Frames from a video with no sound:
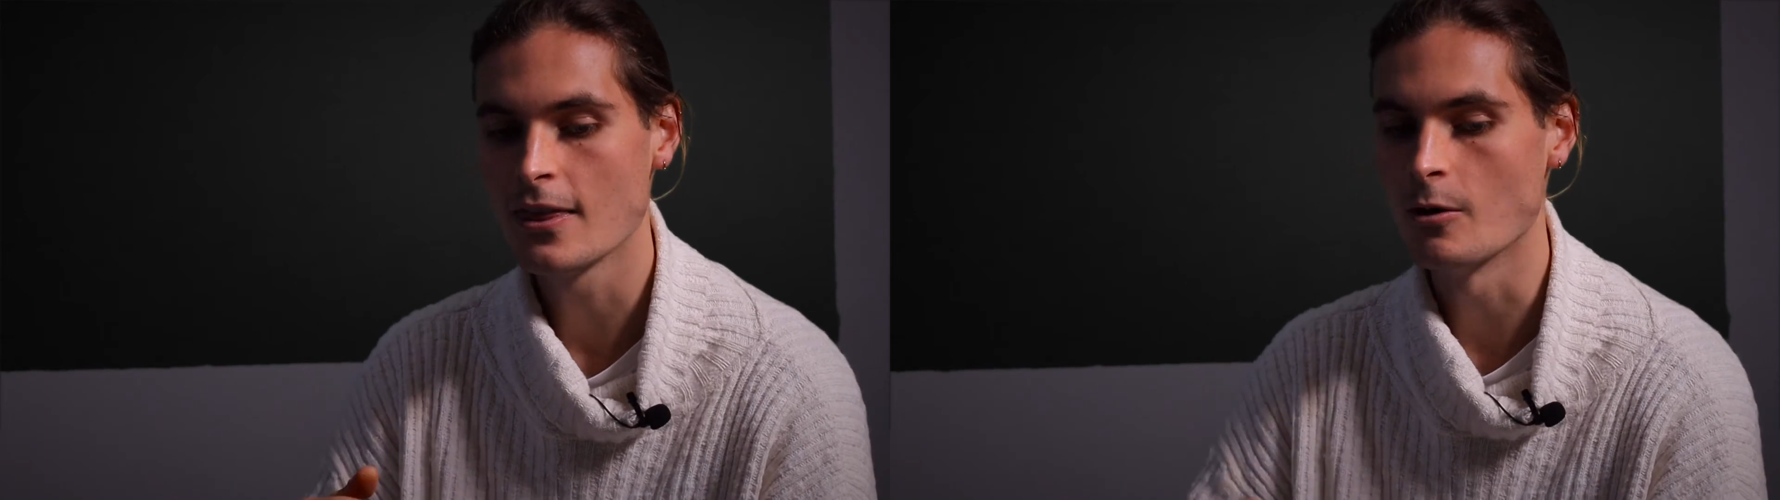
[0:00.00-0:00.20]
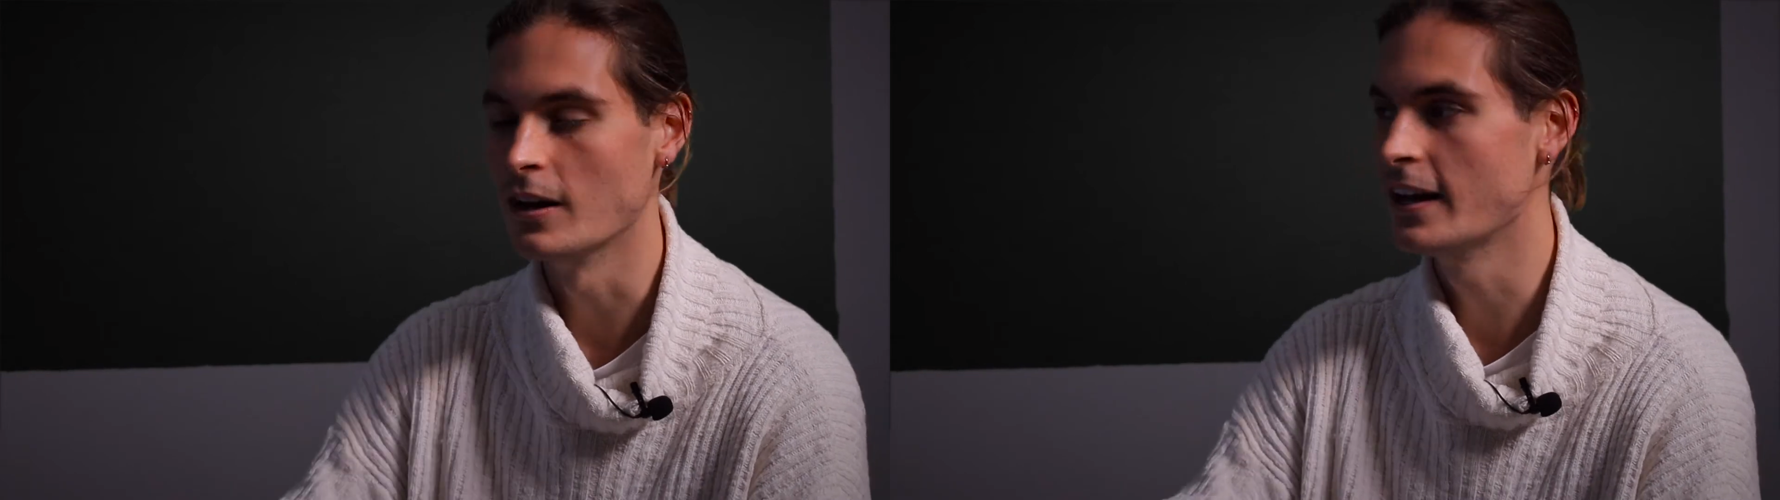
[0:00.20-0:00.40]

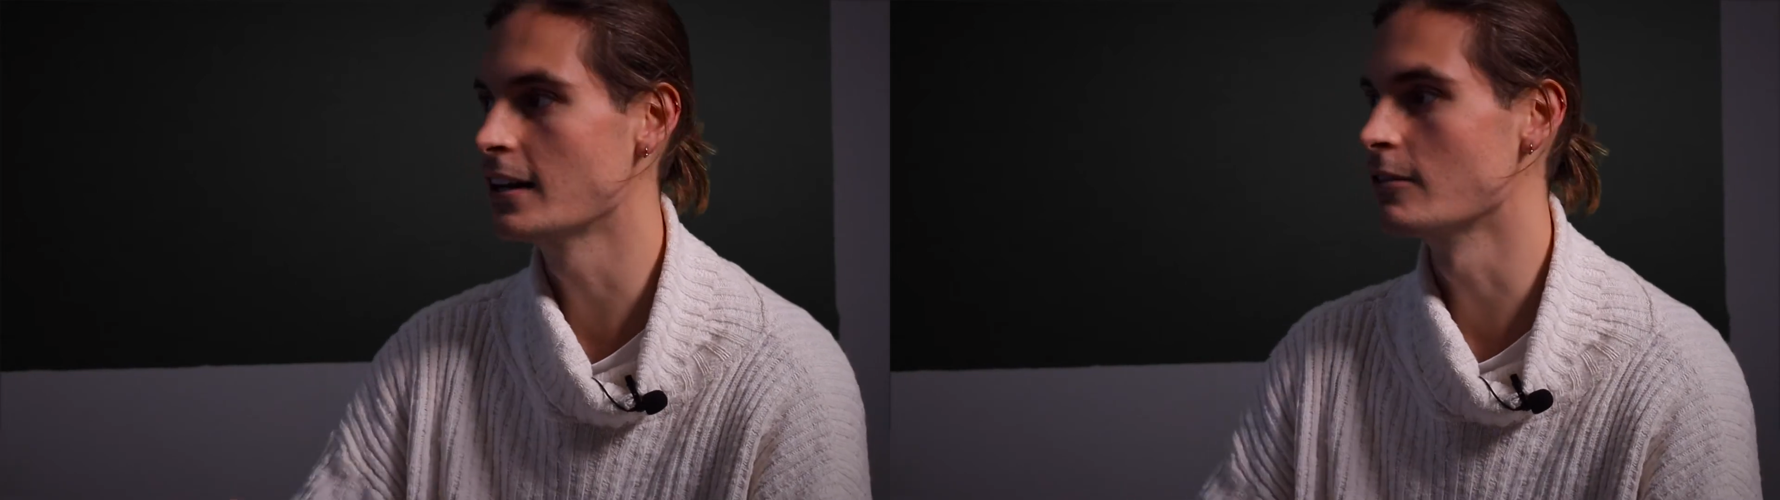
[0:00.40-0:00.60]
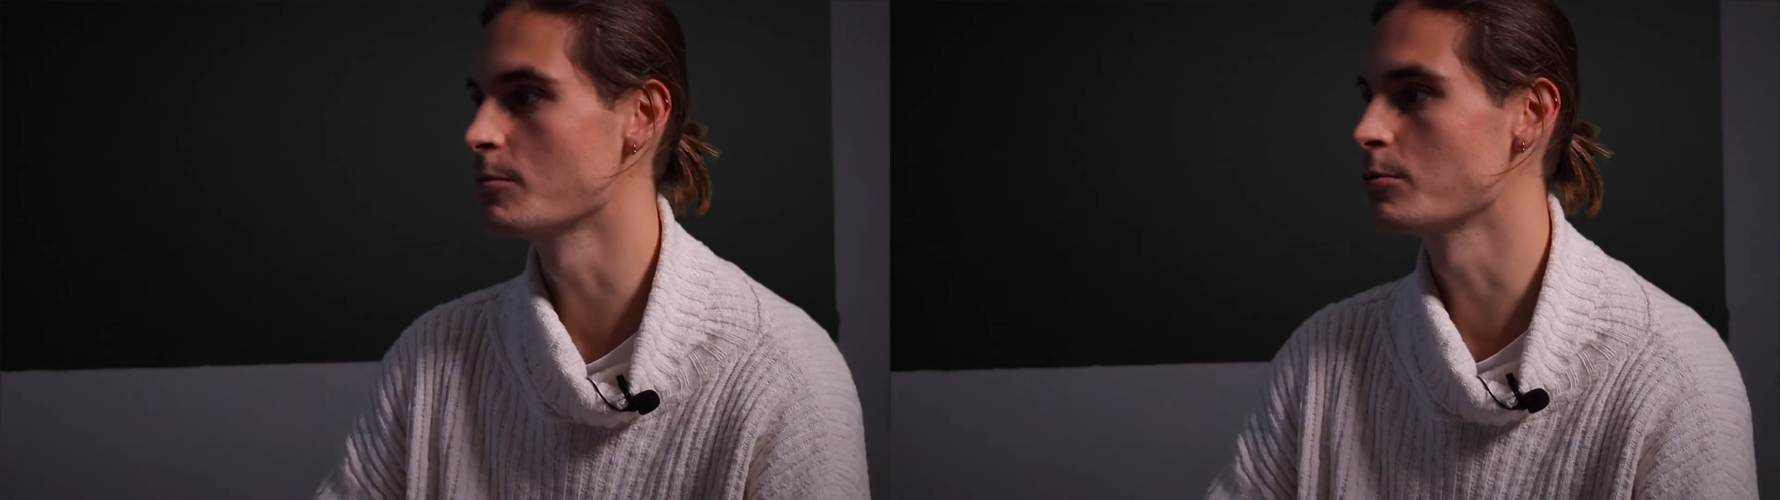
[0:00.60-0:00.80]
They were
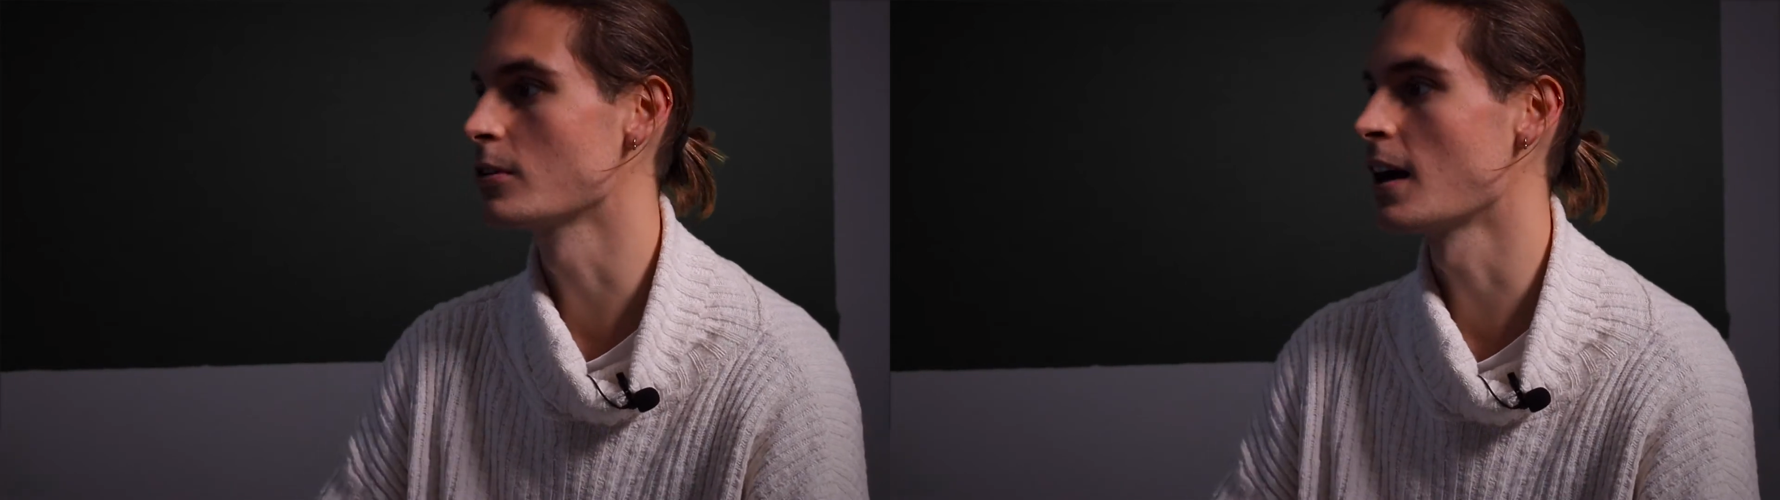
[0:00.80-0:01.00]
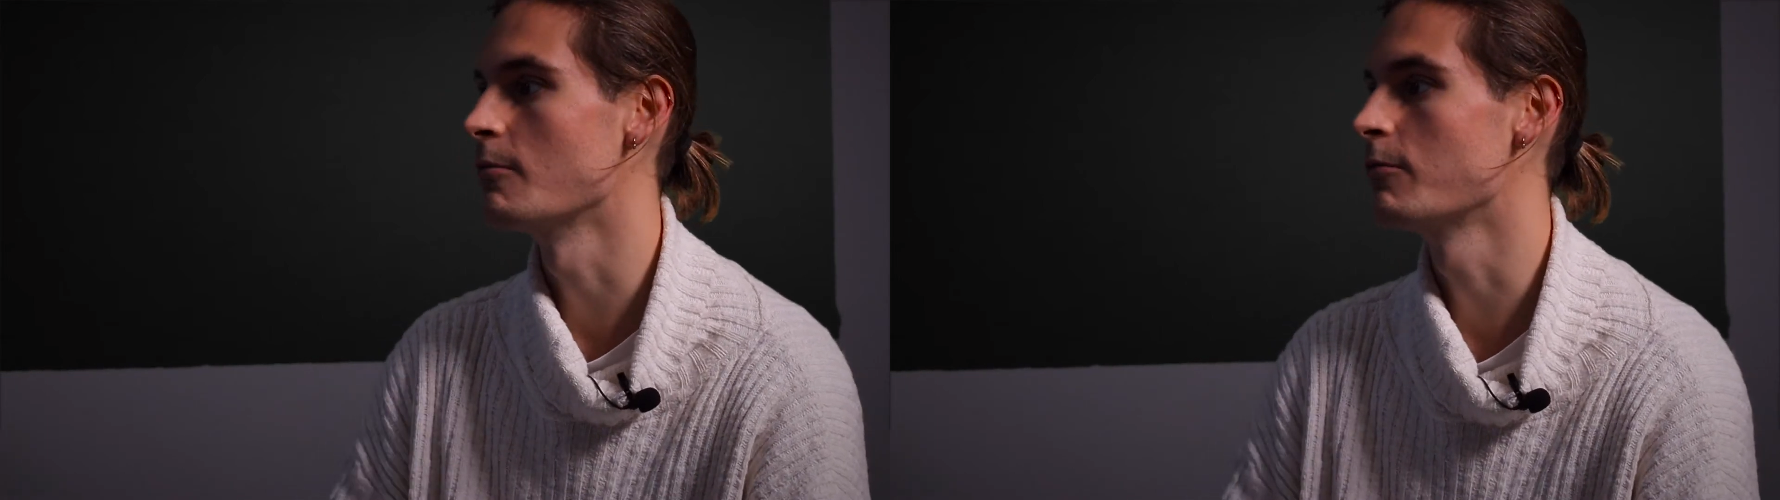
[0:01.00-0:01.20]
letting
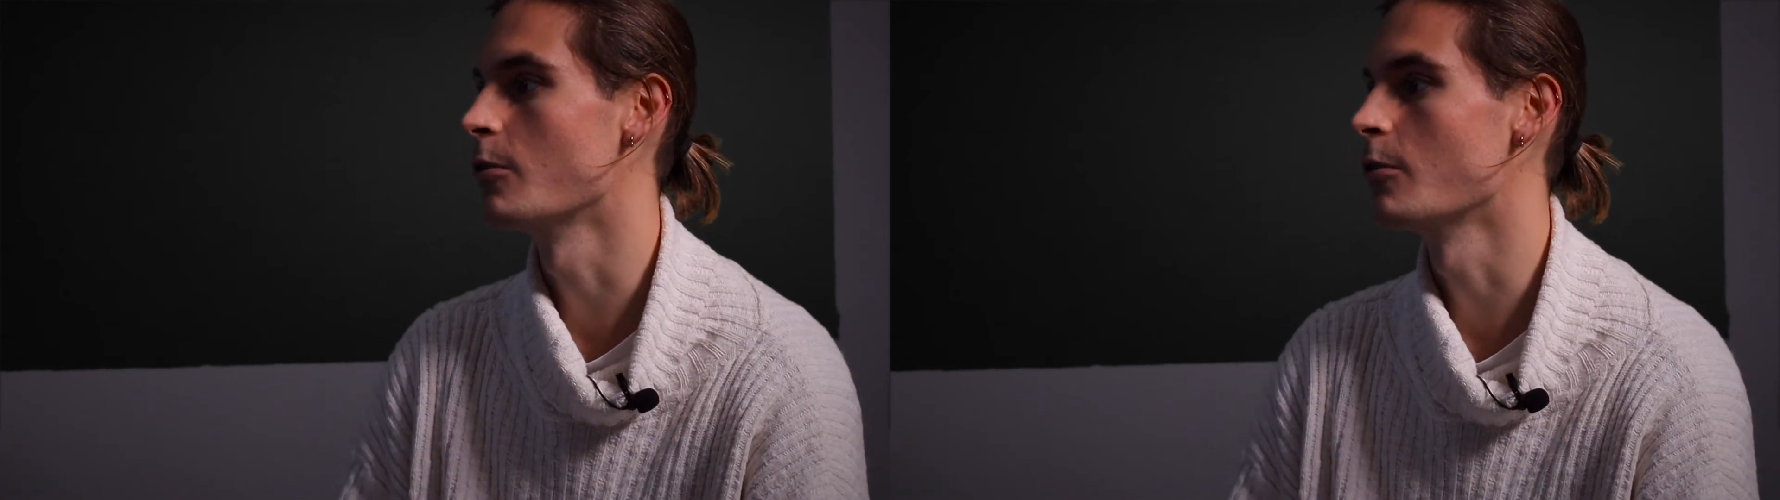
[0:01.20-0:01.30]
Liverpool come